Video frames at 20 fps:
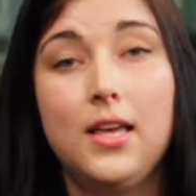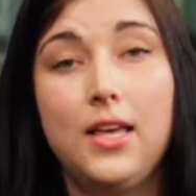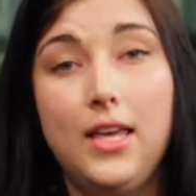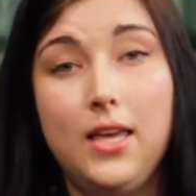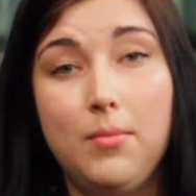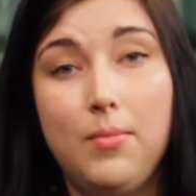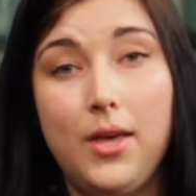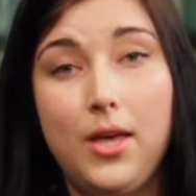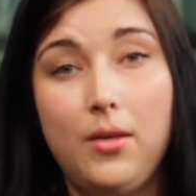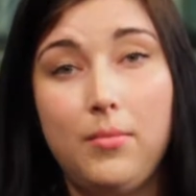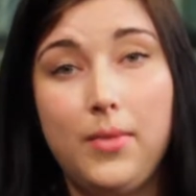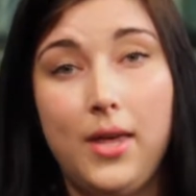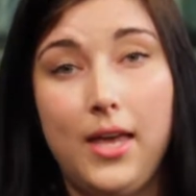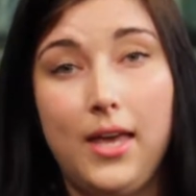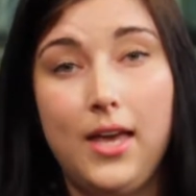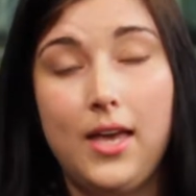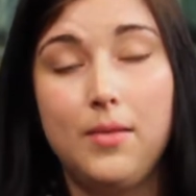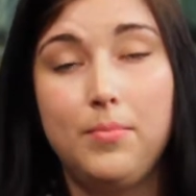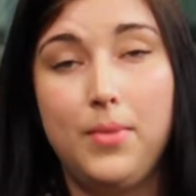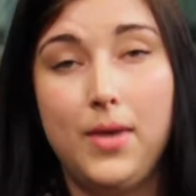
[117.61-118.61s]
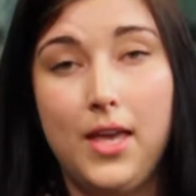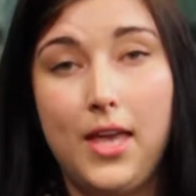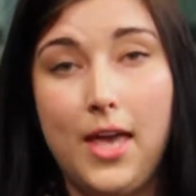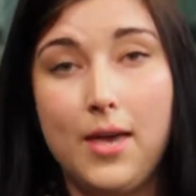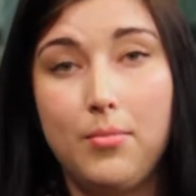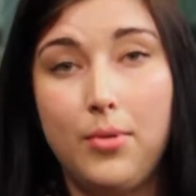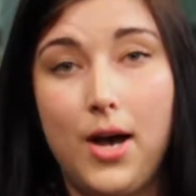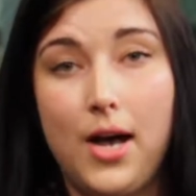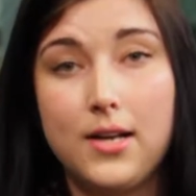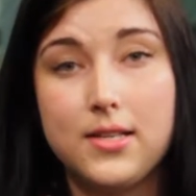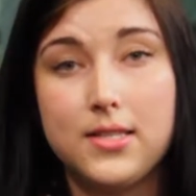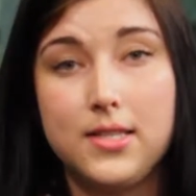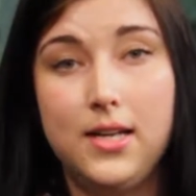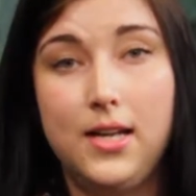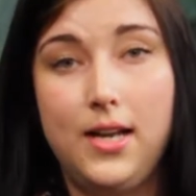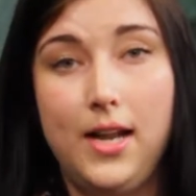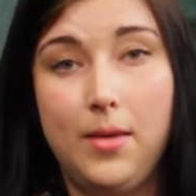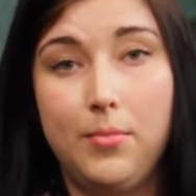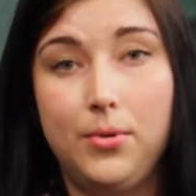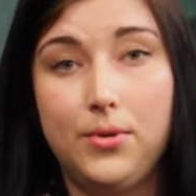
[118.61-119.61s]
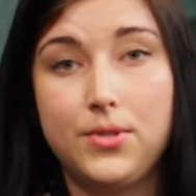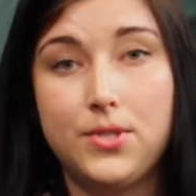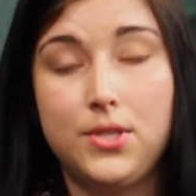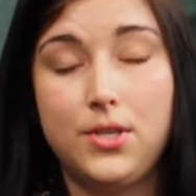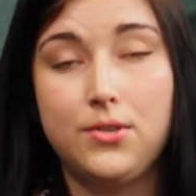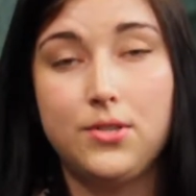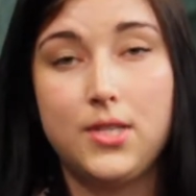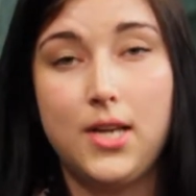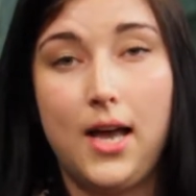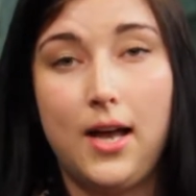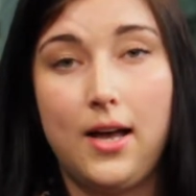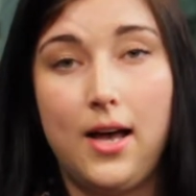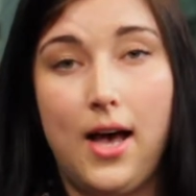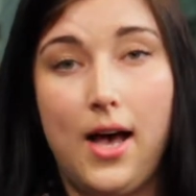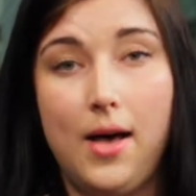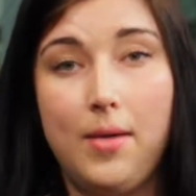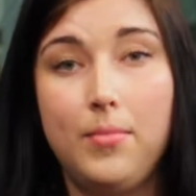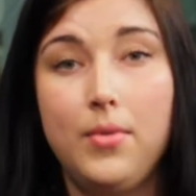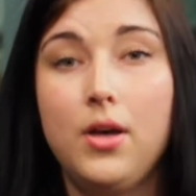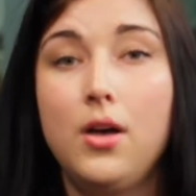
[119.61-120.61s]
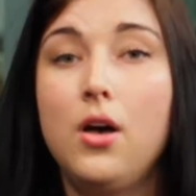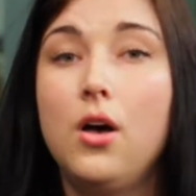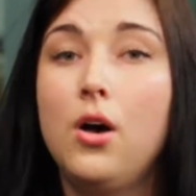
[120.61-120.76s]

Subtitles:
Email me at bkbroxson@naplesnews.com.